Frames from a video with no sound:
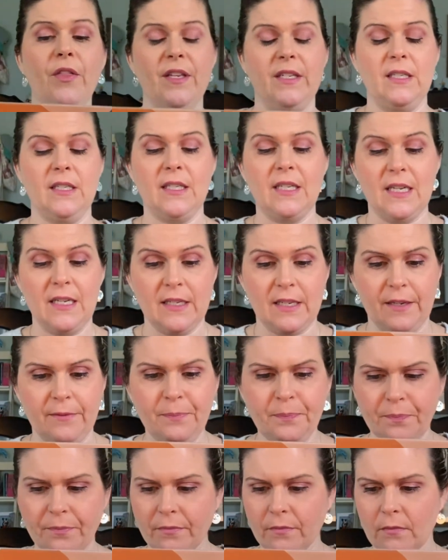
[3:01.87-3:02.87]

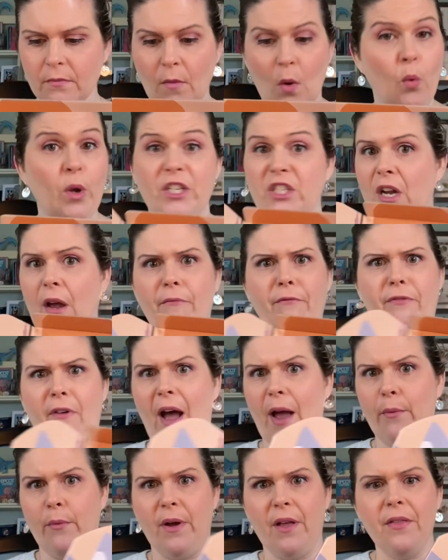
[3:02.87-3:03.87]
season, which I'm
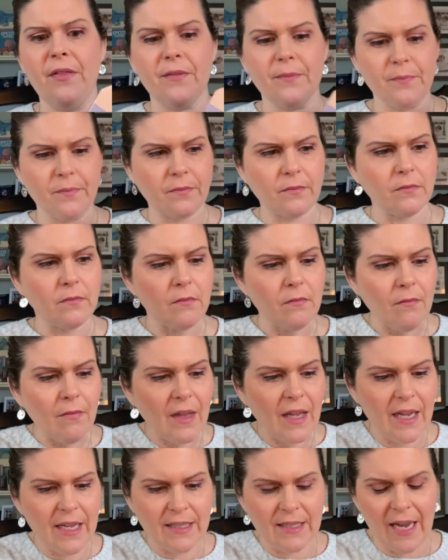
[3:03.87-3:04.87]
fine with.
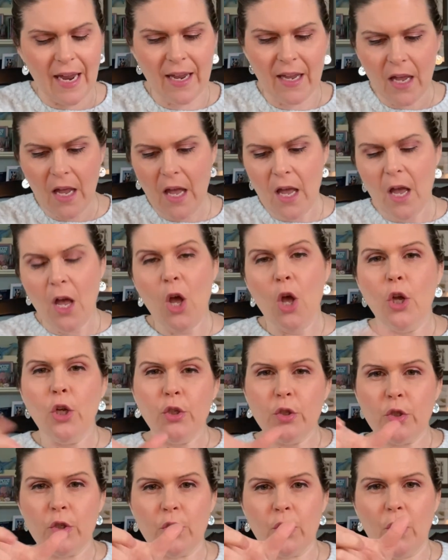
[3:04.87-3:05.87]
It's like,
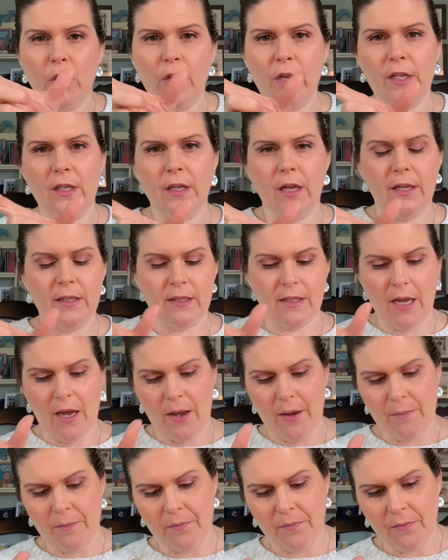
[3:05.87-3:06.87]
it's
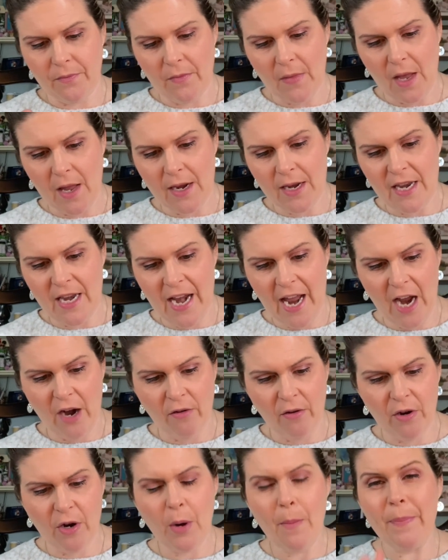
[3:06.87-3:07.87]

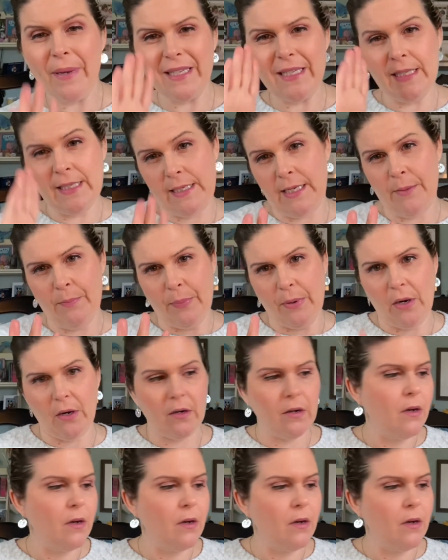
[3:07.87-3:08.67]
narrower but deeper.